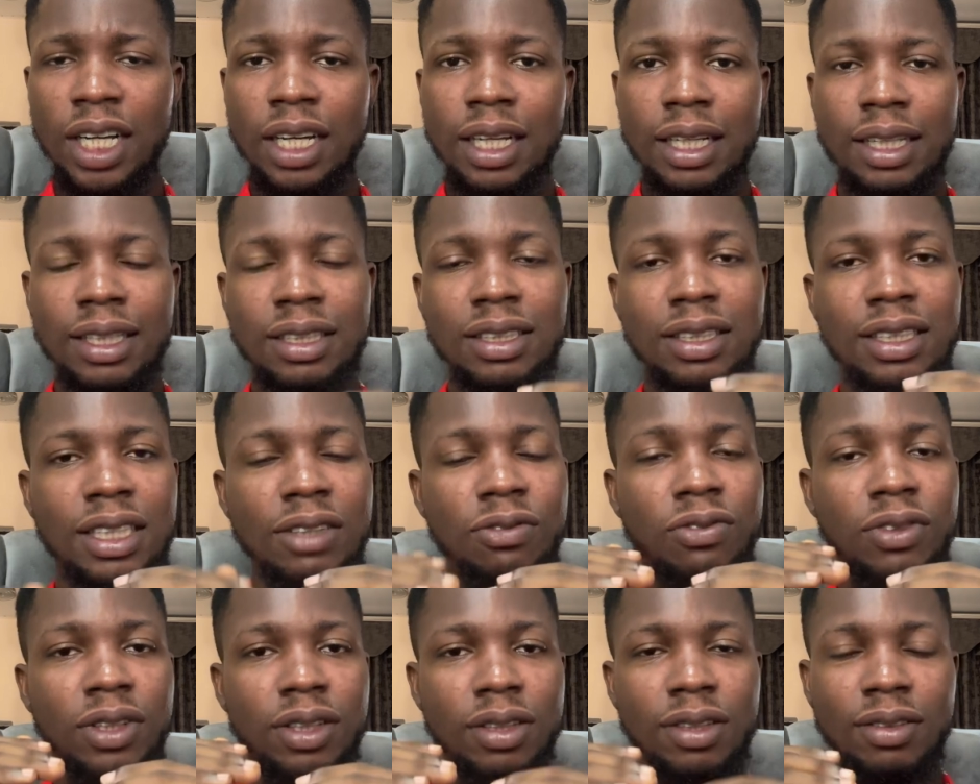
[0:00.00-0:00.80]
It's
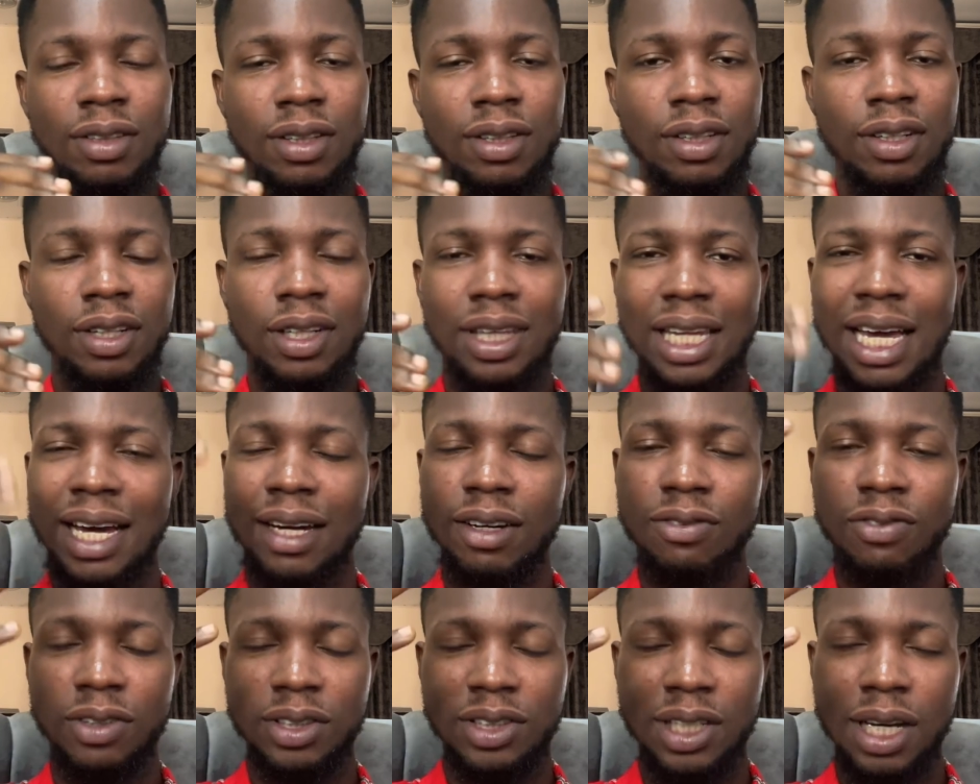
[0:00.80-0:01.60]
different. Like
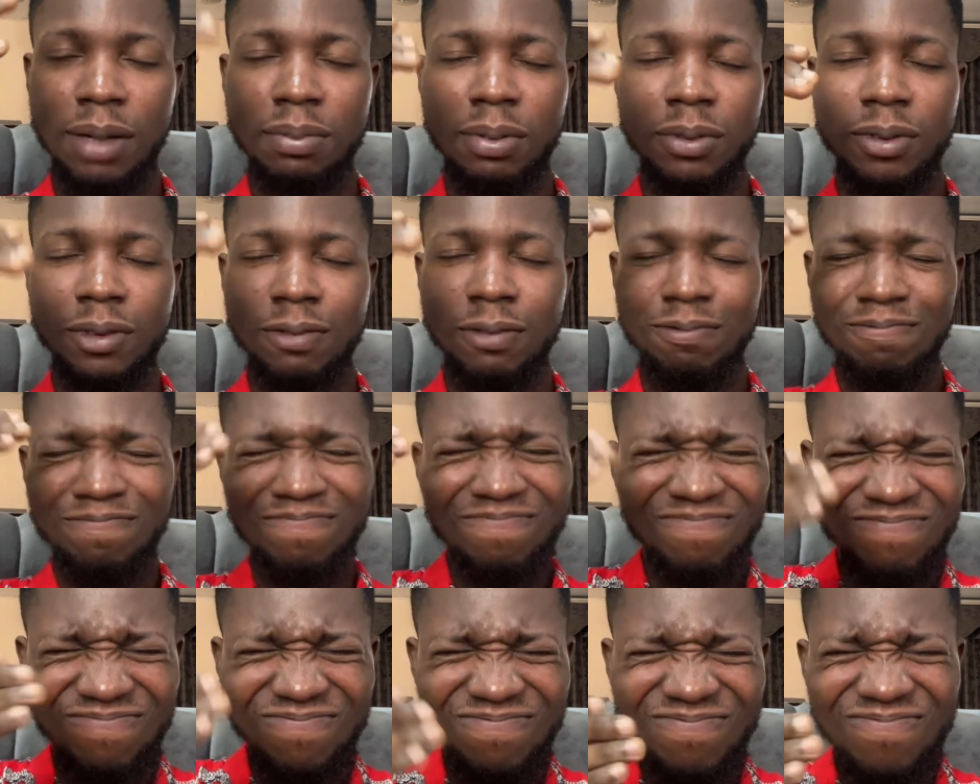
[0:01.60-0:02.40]
for example,
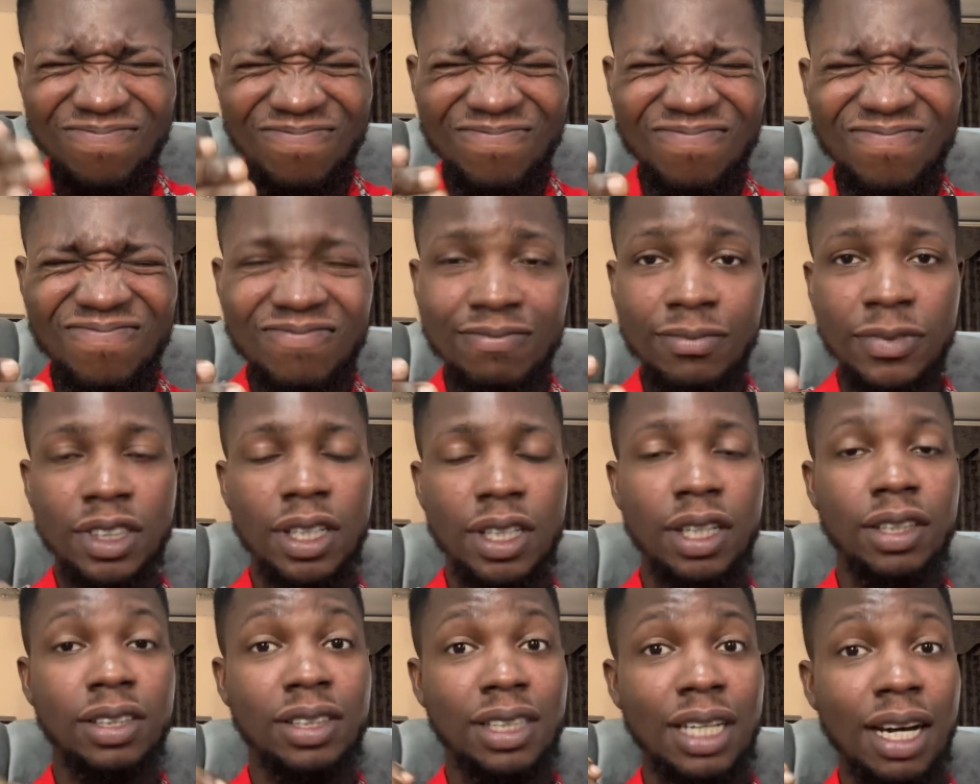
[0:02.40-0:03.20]

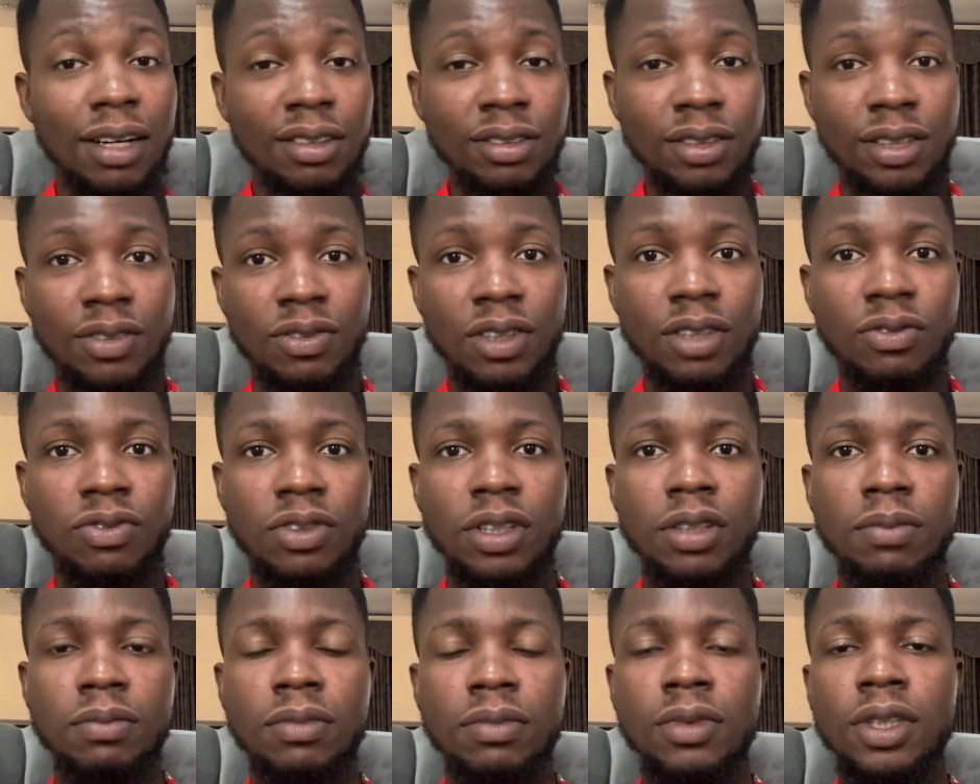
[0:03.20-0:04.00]
sounds different
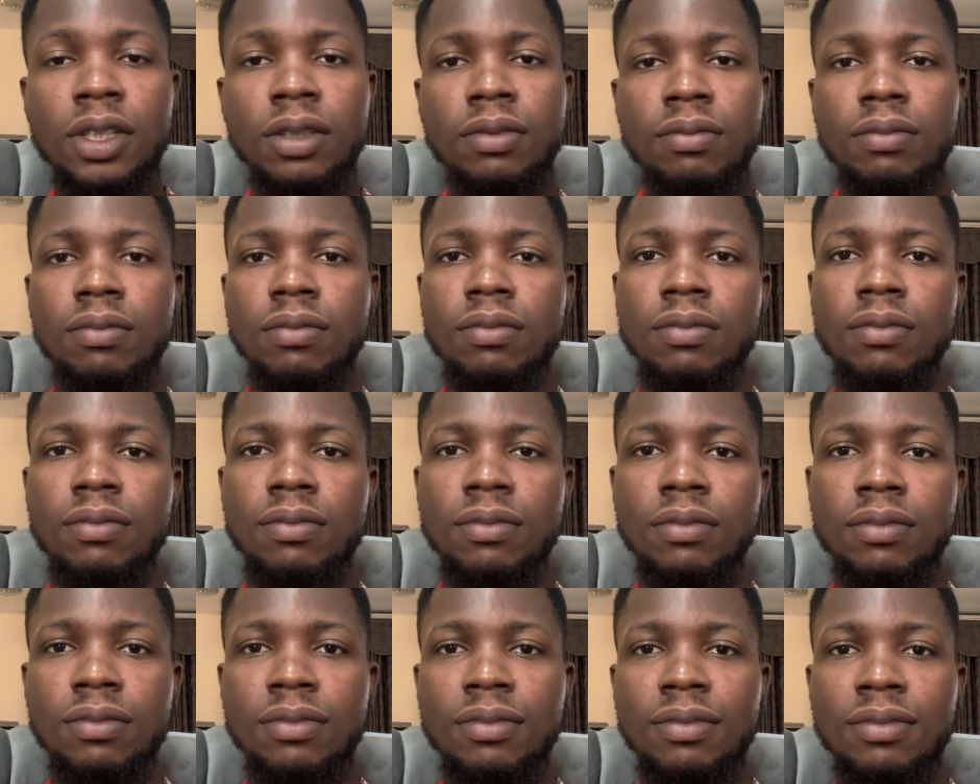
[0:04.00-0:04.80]
from
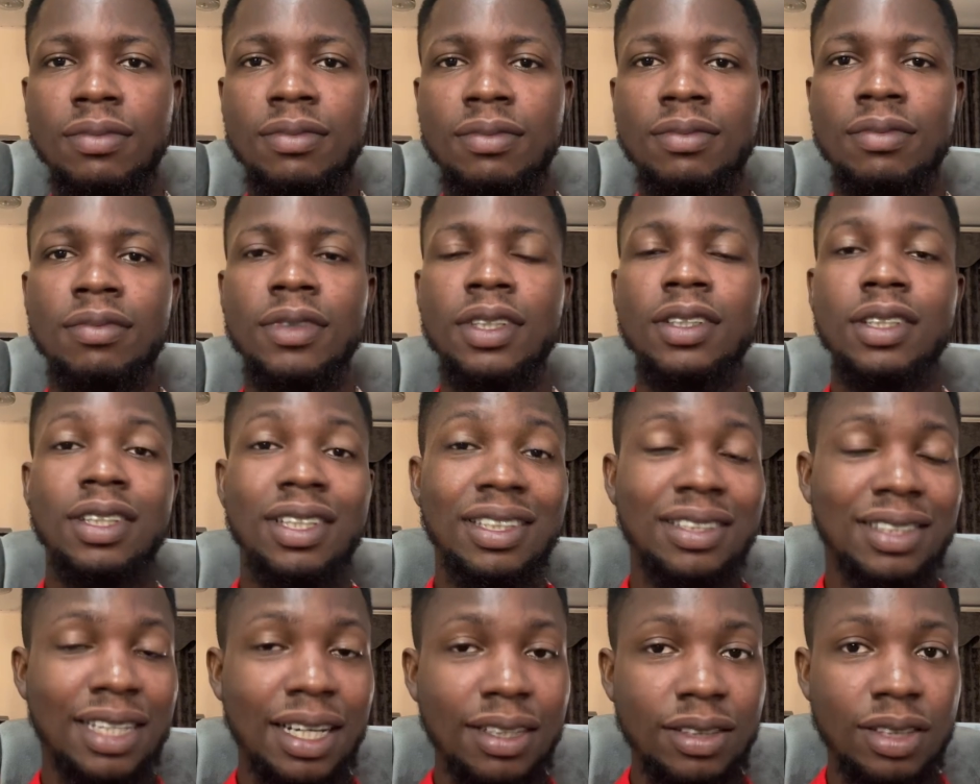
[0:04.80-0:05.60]
it
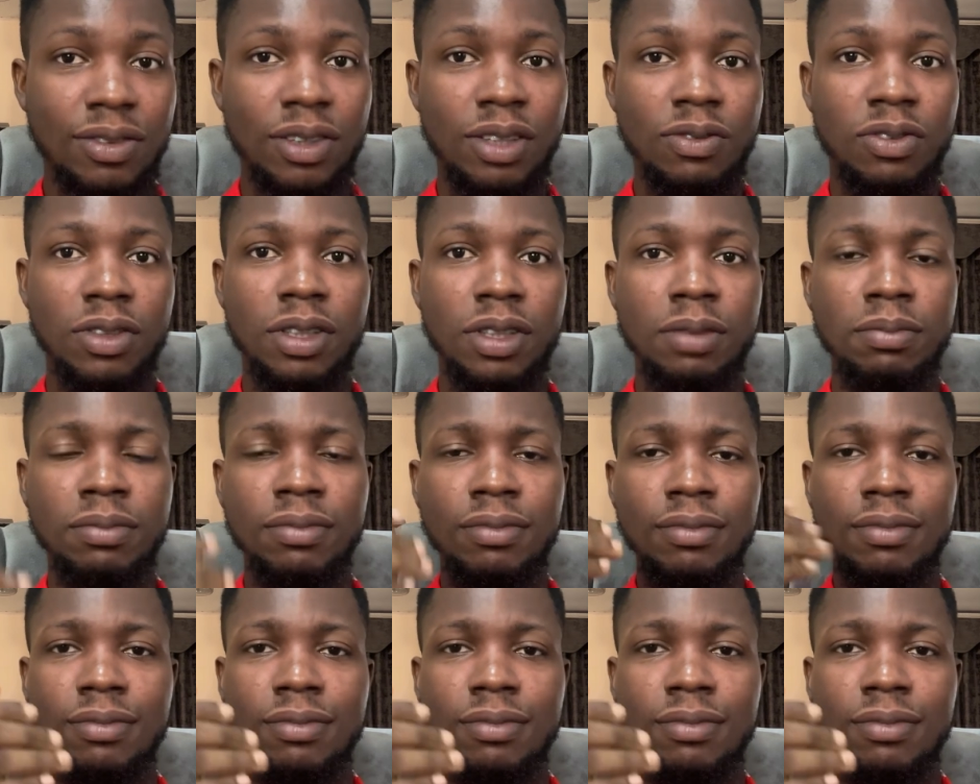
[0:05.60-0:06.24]
sounds different from